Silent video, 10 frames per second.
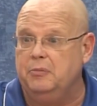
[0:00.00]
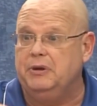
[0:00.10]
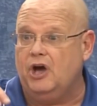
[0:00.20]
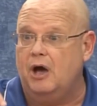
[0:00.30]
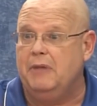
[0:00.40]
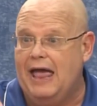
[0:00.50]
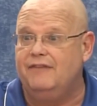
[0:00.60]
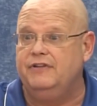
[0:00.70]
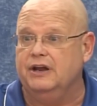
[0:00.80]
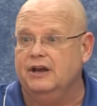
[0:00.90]
they become
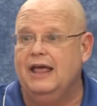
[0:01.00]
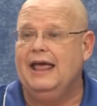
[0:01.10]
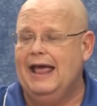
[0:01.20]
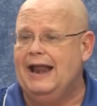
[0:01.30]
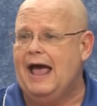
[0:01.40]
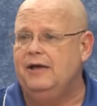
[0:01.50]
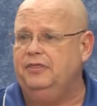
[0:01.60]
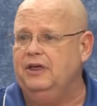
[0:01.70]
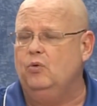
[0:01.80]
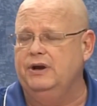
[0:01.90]
evident. And I
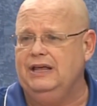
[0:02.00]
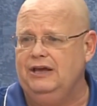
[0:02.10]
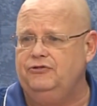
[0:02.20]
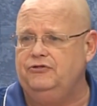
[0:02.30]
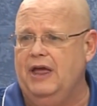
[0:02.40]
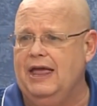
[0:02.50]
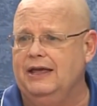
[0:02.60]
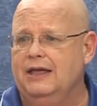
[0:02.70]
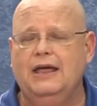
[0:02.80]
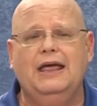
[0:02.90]
think what he's
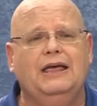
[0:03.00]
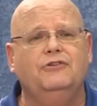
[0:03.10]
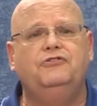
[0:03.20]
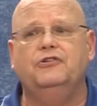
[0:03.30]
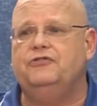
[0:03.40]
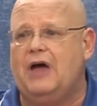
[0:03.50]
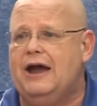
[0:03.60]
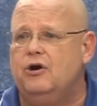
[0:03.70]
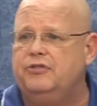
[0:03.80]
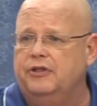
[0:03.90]
saying is
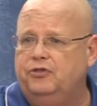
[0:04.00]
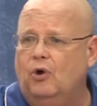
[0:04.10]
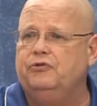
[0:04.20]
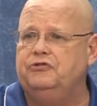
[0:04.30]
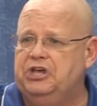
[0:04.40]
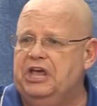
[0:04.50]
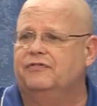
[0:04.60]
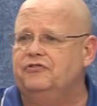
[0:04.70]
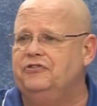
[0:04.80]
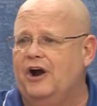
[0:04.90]
desire that those
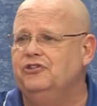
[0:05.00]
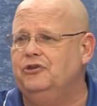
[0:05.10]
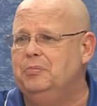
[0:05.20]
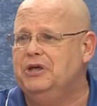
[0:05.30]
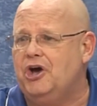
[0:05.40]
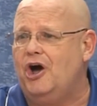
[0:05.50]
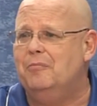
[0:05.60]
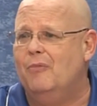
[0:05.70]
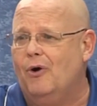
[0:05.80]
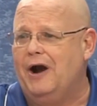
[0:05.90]
gifts start to
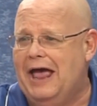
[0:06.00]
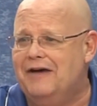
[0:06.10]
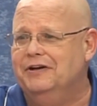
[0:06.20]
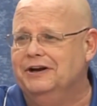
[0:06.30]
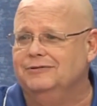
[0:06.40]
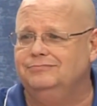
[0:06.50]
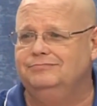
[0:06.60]
become more evident.